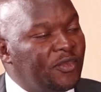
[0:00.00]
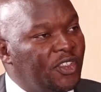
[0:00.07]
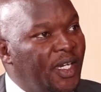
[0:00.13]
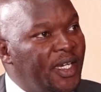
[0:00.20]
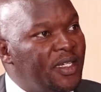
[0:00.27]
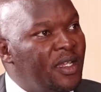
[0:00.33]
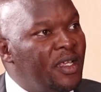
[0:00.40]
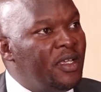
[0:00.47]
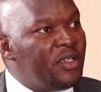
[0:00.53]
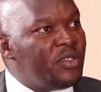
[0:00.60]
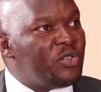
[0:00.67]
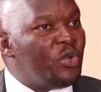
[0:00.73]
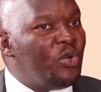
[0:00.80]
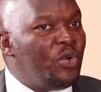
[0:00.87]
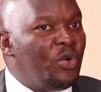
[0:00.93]
right? Yeah.
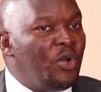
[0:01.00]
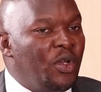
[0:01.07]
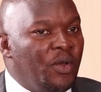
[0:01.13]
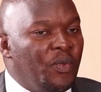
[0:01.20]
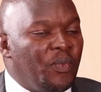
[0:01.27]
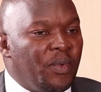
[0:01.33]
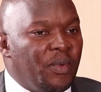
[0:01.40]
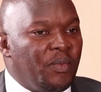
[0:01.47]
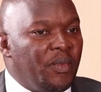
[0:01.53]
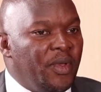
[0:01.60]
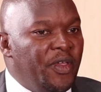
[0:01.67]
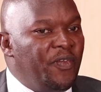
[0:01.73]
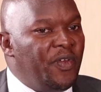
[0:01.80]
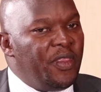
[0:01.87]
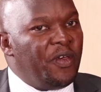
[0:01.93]
So
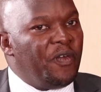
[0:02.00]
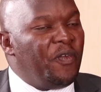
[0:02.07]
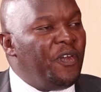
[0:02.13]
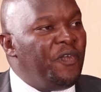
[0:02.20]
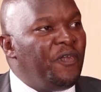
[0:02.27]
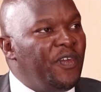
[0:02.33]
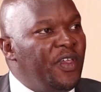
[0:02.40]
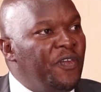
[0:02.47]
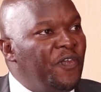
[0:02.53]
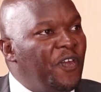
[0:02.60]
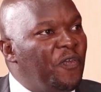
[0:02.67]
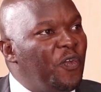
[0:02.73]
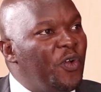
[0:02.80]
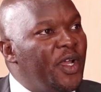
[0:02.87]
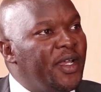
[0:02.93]
even the, if, if
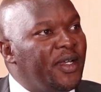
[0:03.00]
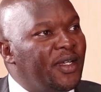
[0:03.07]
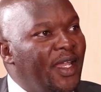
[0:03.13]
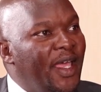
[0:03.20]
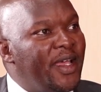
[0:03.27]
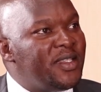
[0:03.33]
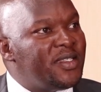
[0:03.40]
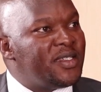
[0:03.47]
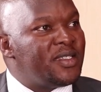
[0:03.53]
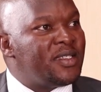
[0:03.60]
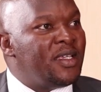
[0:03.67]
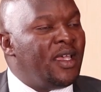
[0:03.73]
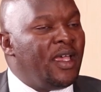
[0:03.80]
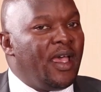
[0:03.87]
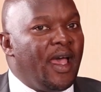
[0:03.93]
the foreign clients
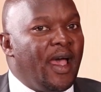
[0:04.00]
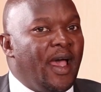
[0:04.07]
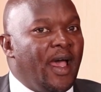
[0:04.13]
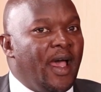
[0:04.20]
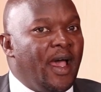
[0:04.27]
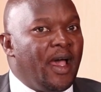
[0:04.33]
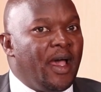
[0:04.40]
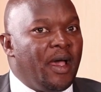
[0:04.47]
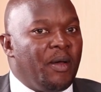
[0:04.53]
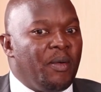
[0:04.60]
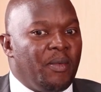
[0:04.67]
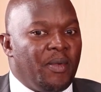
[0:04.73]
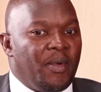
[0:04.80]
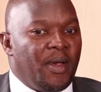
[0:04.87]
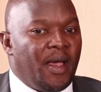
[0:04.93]
are
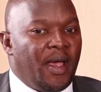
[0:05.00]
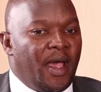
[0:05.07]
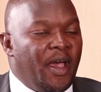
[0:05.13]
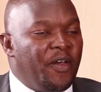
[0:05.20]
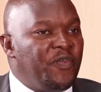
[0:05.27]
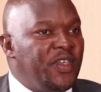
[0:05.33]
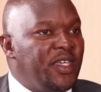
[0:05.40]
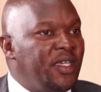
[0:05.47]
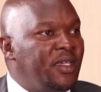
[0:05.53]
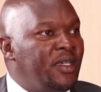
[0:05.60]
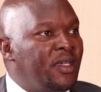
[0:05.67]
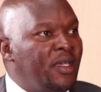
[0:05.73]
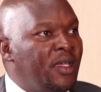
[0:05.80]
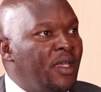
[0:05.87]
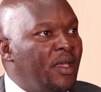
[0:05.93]
having,
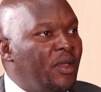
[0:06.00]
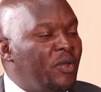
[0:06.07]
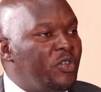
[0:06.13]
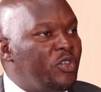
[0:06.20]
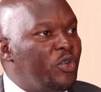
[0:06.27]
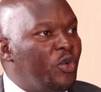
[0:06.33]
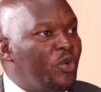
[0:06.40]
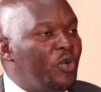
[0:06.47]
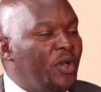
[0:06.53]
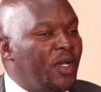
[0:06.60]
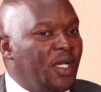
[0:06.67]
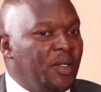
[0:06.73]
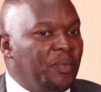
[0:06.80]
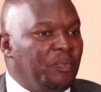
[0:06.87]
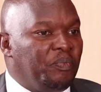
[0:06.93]
you know,
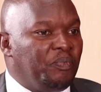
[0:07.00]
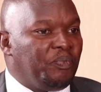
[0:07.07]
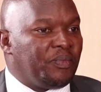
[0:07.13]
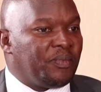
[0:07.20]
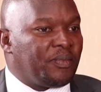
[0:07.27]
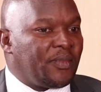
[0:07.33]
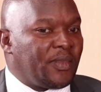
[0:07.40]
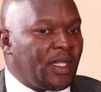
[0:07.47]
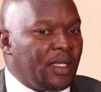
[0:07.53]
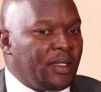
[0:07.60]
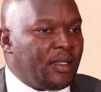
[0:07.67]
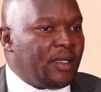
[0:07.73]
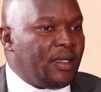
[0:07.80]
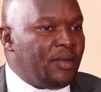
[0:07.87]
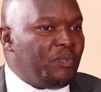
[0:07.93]
um,
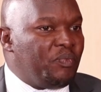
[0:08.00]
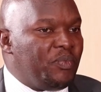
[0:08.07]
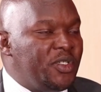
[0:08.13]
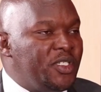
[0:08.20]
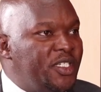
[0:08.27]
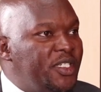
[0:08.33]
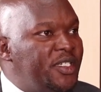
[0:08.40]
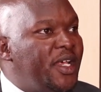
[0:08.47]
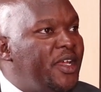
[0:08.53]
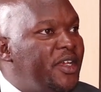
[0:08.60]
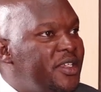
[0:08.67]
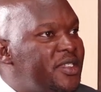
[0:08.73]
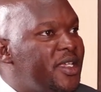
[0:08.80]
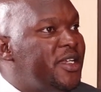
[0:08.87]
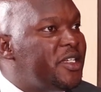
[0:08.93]

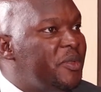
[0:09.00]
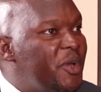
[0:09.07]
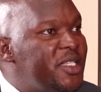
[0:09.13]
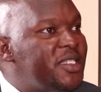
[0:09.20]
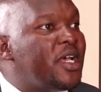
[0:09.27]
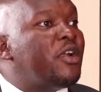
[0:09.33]
jittery sentiments